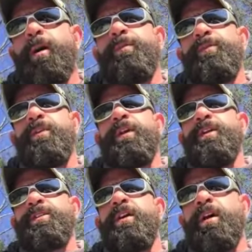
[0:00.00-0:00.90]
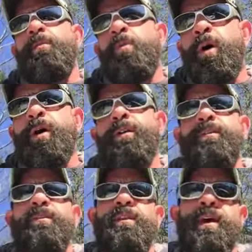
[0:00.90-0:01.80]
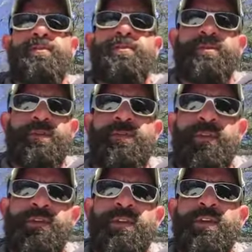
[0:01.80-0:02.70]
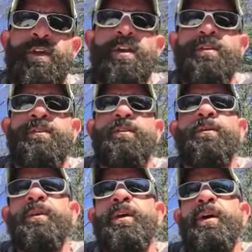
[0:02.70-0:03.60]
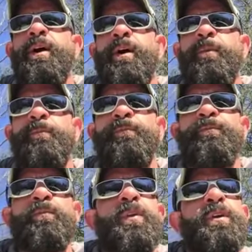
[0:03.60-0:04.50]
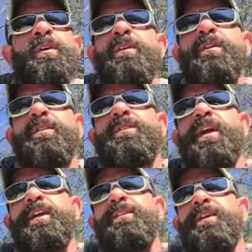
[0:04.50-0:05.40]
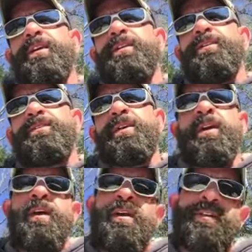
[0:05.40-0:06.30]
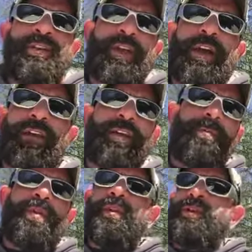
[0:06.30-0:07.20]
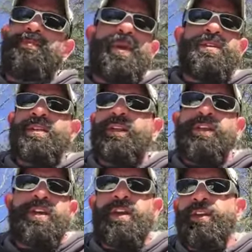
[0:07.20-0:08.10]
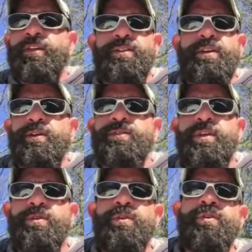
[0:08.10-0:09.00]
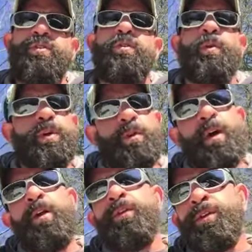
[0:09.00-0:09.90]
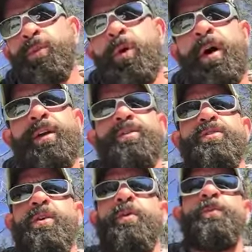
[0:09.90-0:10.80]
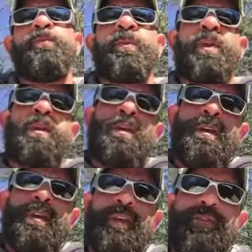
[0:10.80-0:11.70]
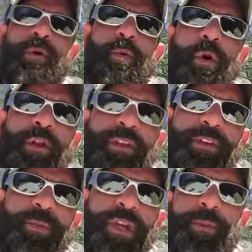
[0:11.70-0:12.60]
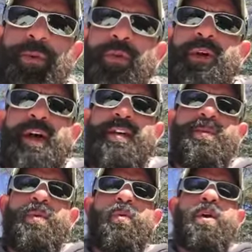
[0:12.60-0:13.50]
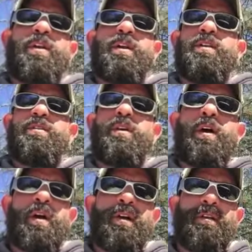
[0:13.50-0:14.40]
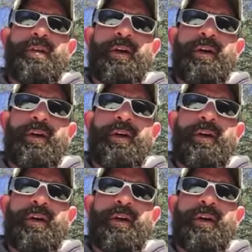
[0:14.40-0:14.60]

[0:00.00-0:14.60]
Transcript: up for a nice calm walk. That's the first thing you got to do. The second thing is just kind of a couple basic leash handling skills that you can do when you're out on these walks. So if you're one of these people that have been walking your dog